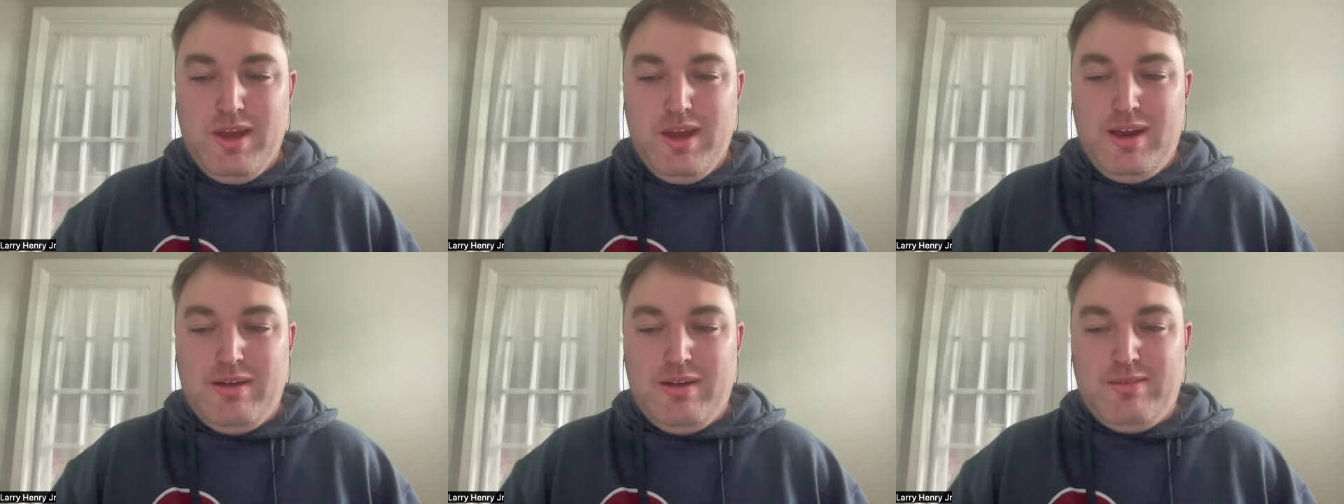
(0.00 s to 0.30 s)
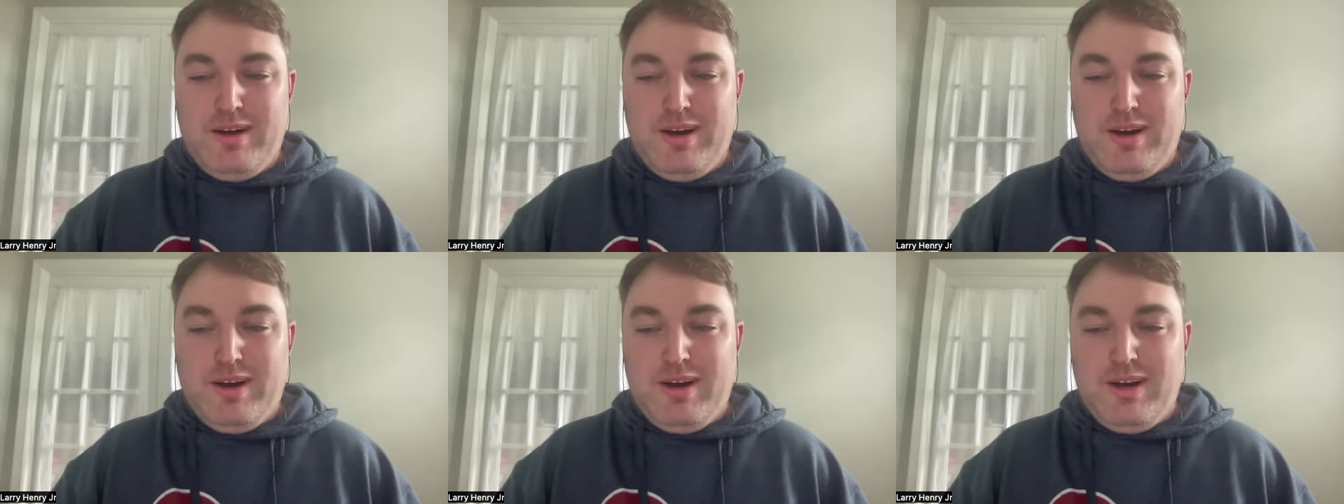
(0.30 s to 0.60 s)

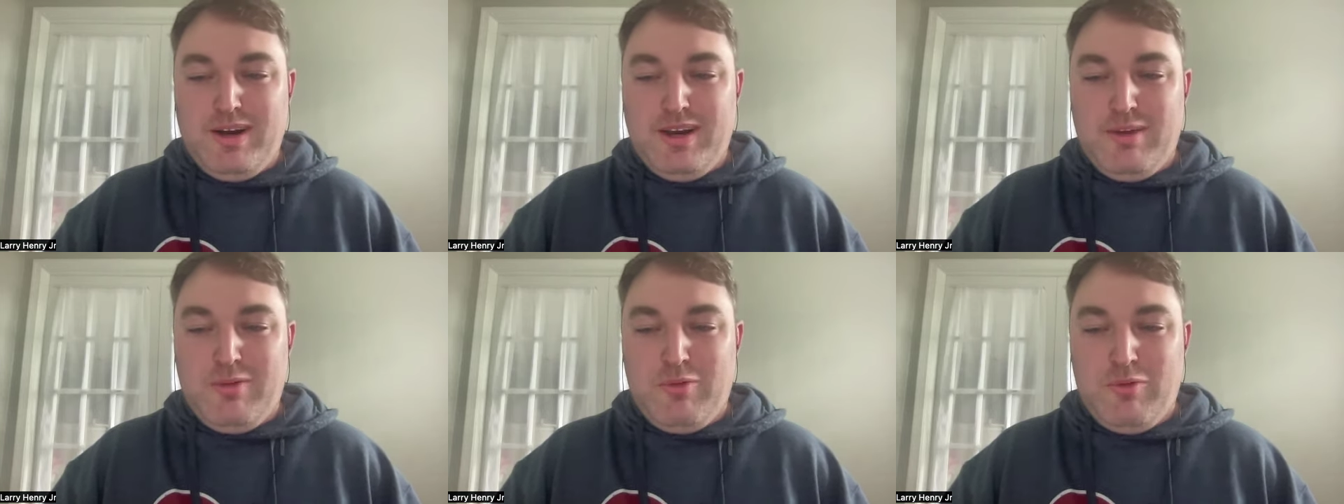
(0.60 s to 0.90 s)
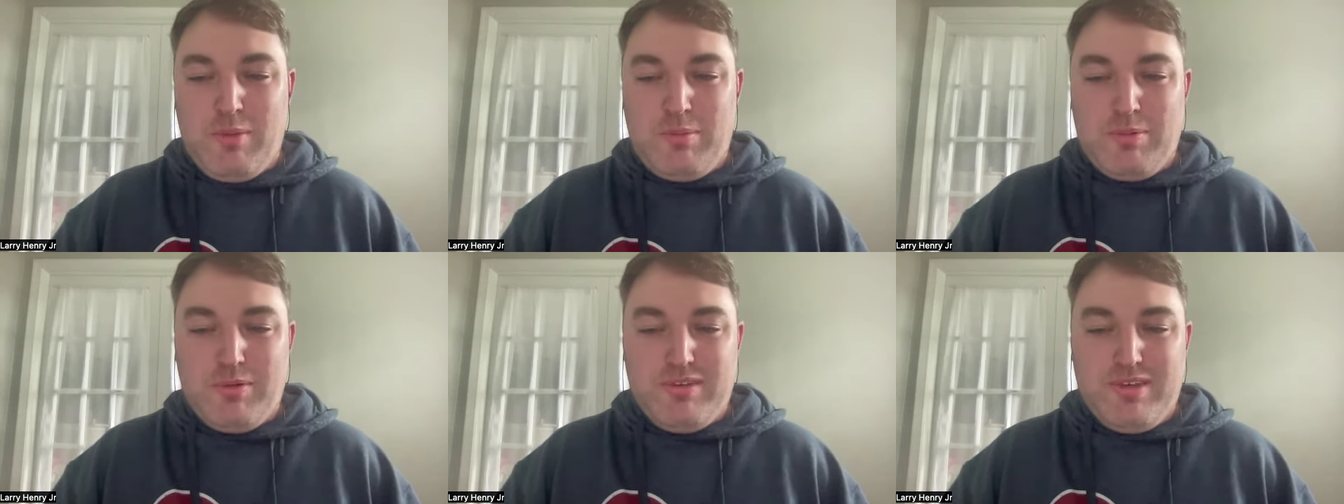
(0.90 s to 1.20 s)
have
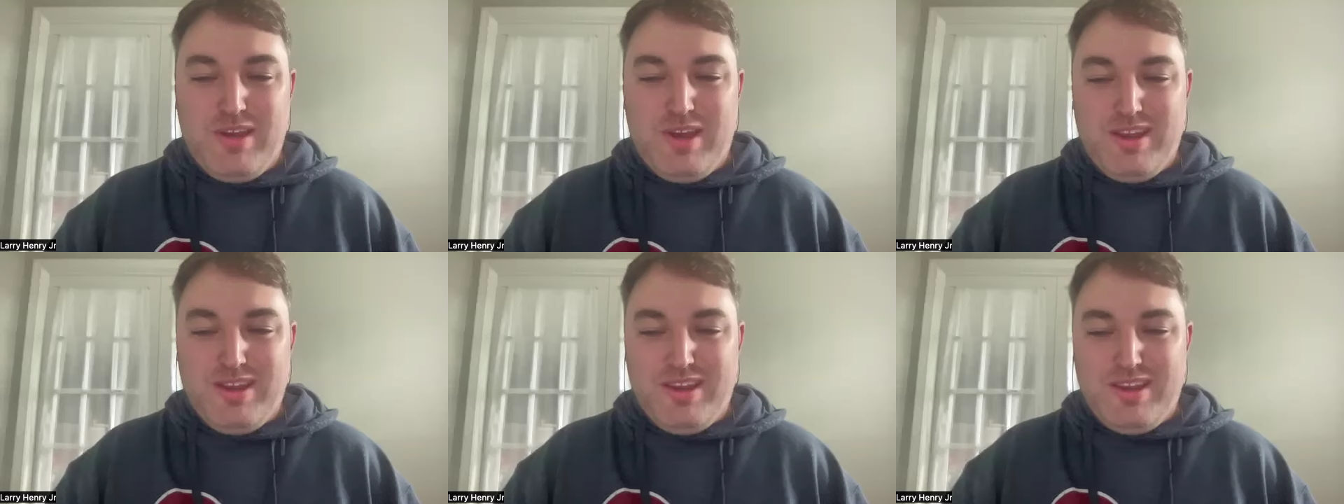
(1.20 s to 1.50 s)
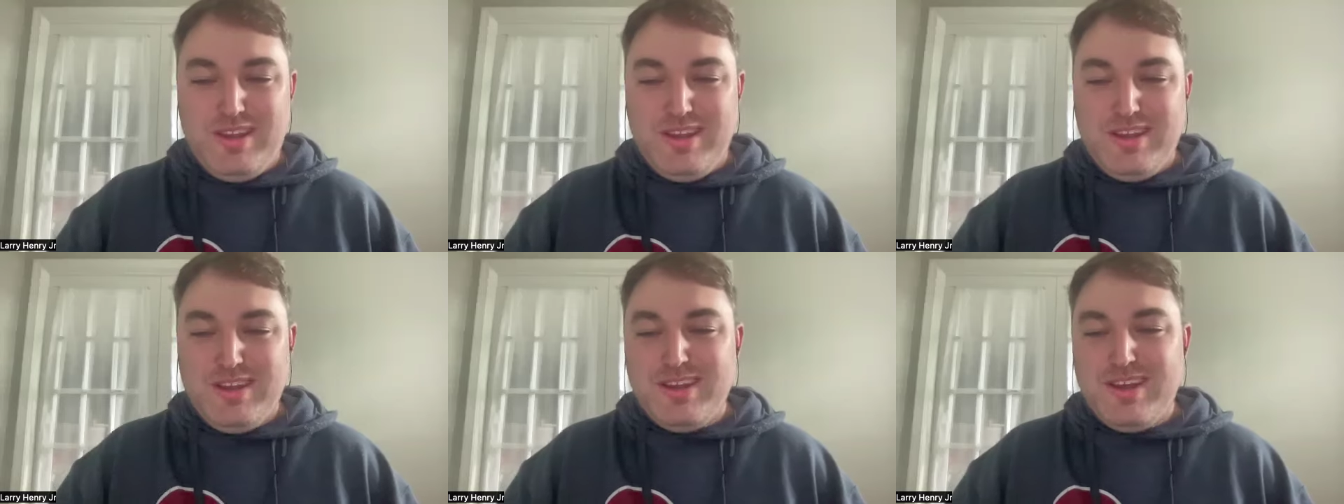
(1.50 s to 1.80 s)

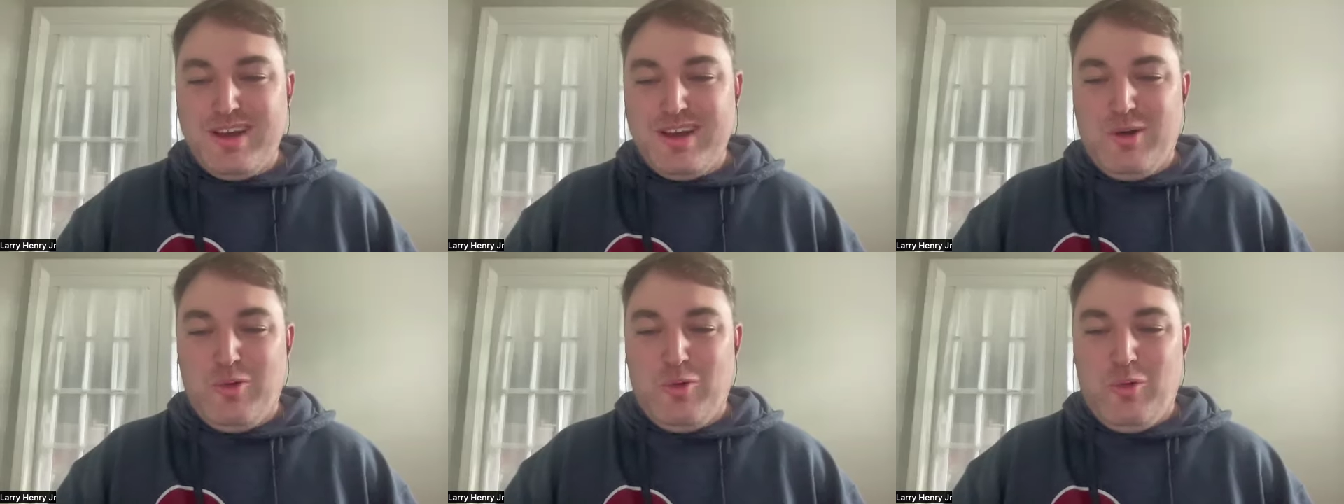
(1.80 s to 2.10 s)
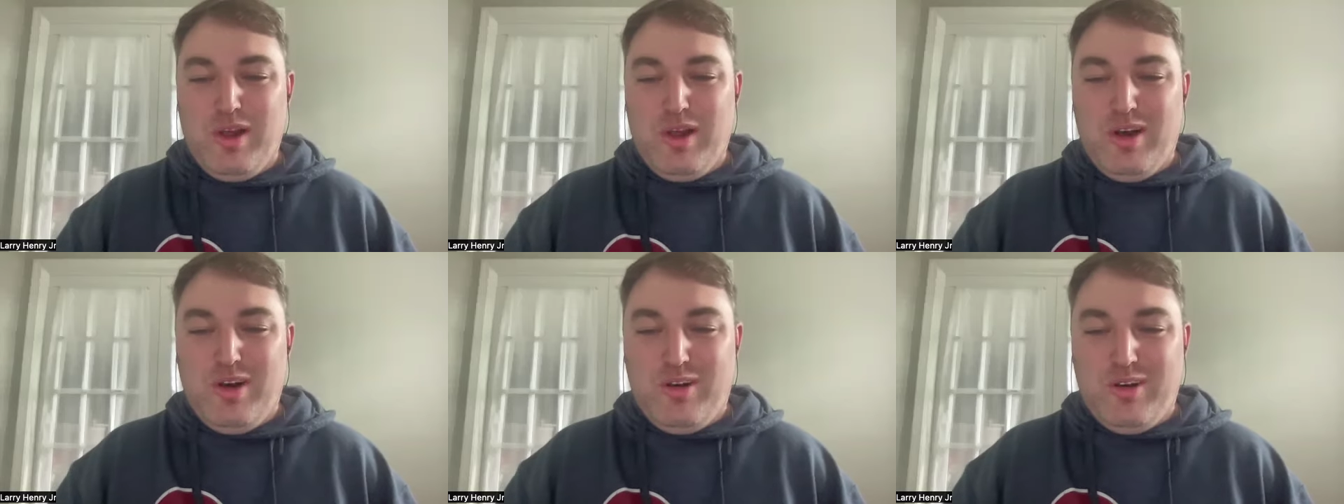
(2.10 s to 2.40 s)
represented
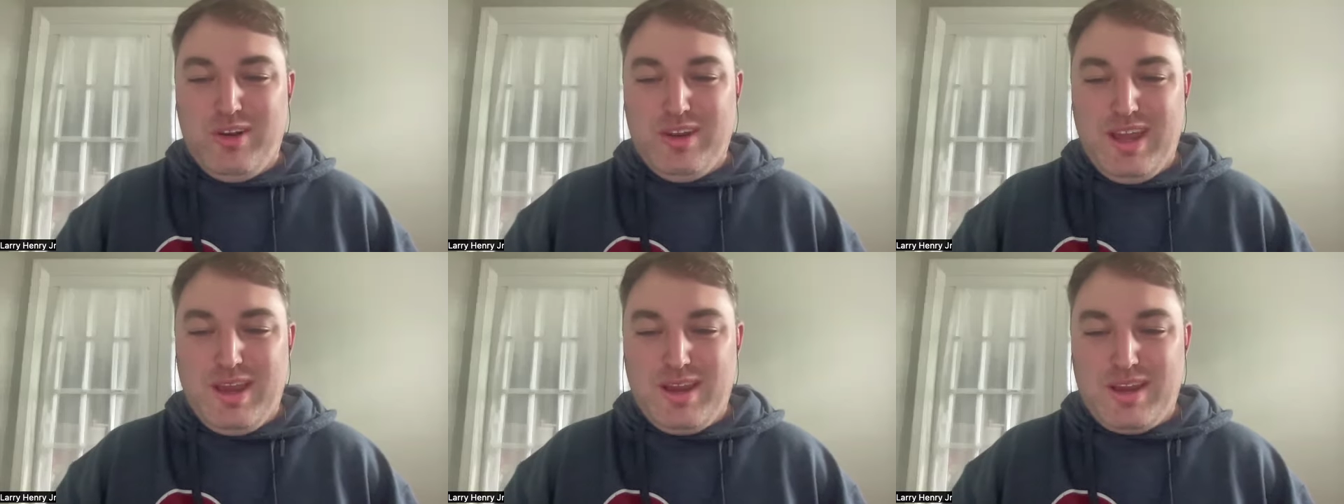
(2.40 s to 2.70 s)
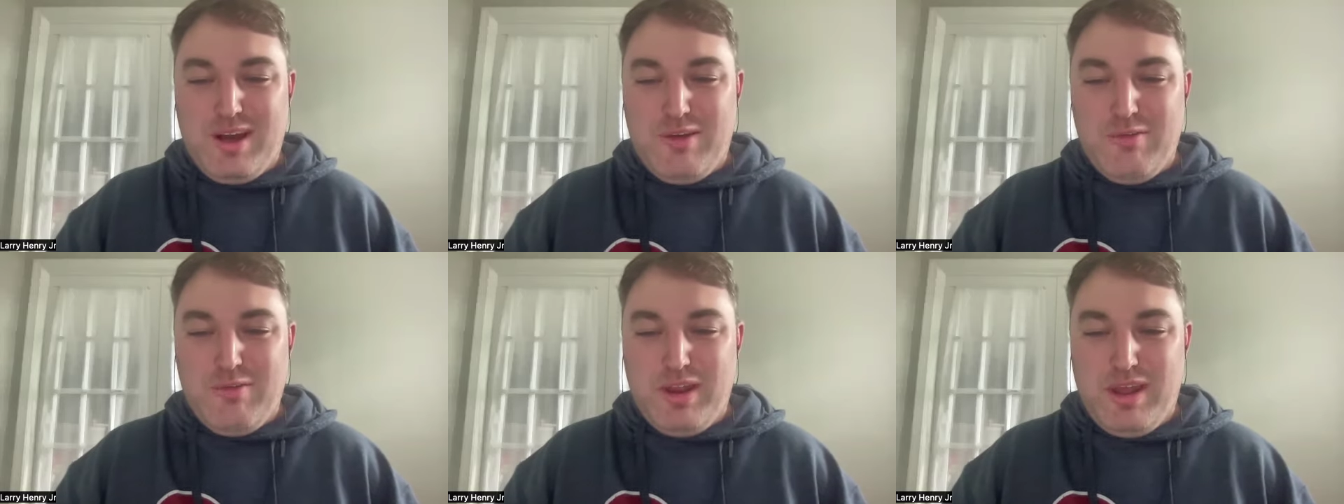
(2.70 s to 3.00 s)
well and
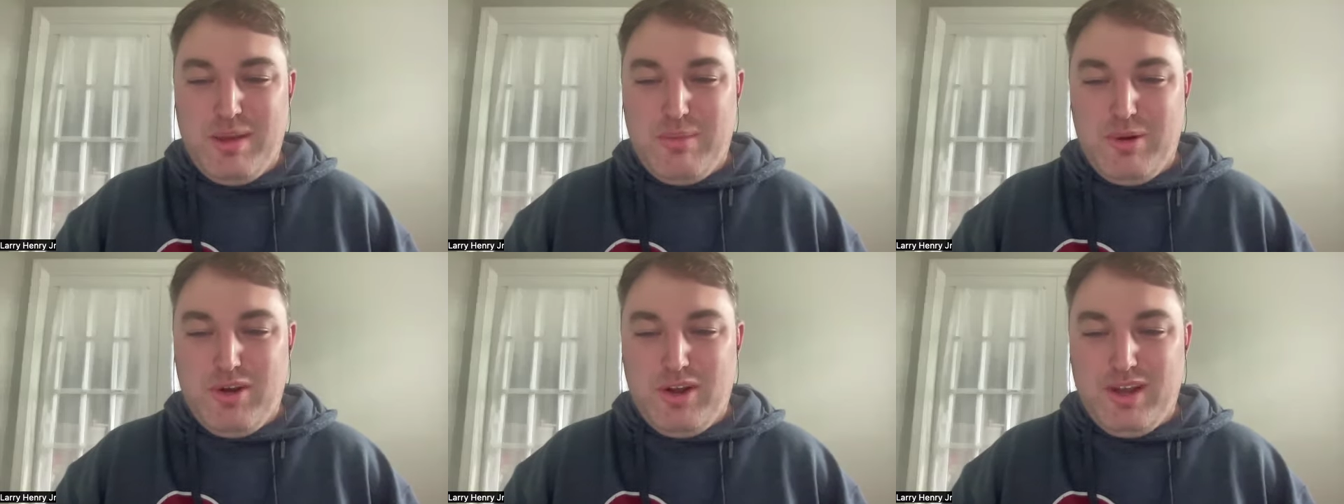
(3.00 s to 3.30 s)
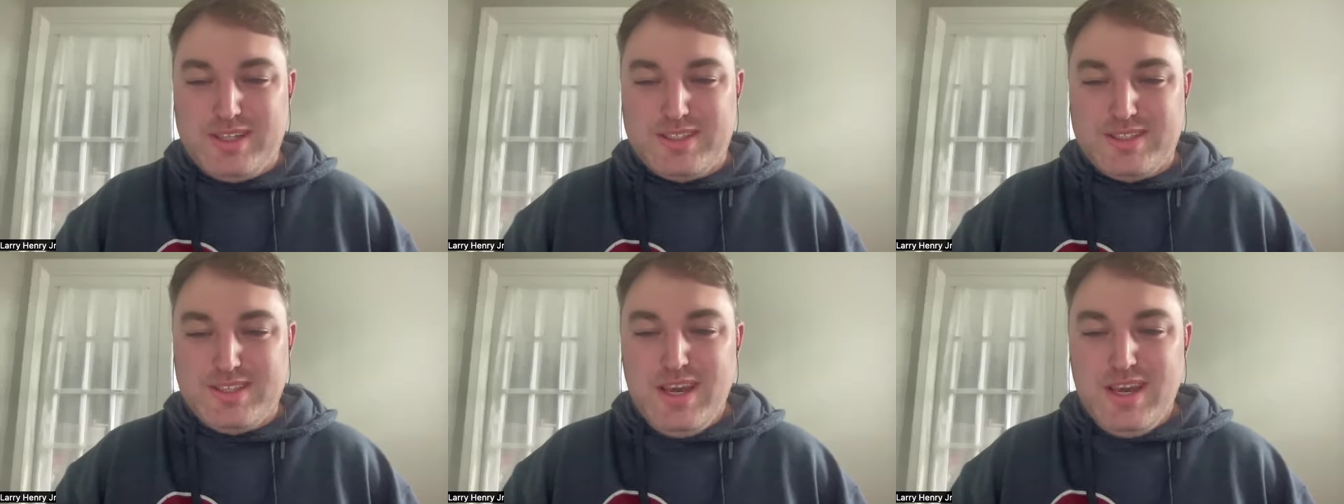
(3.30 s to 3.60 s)
covering
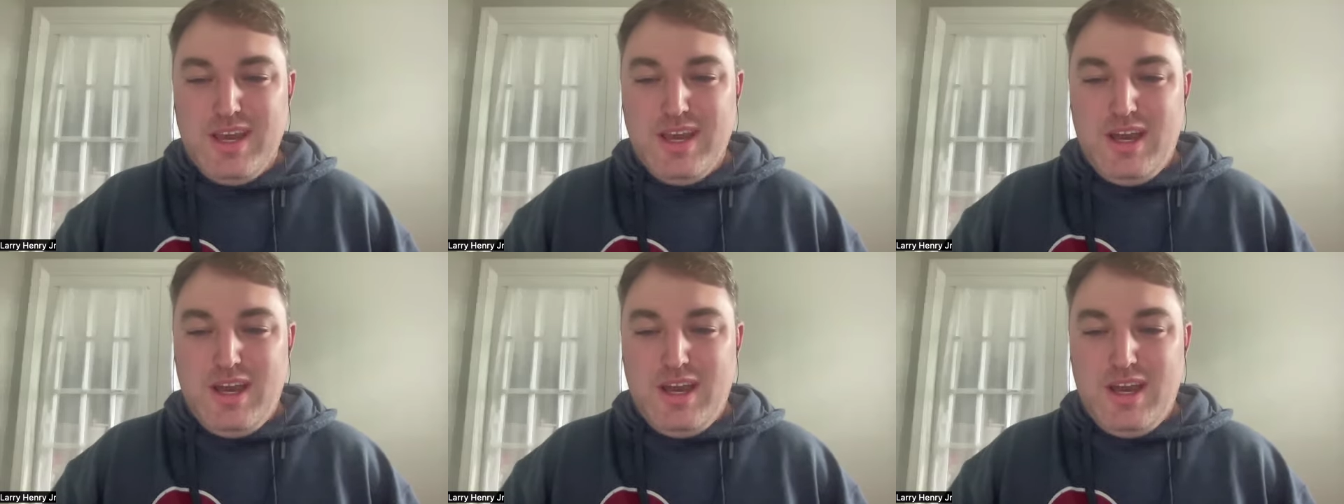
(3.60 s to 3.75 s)
MLS.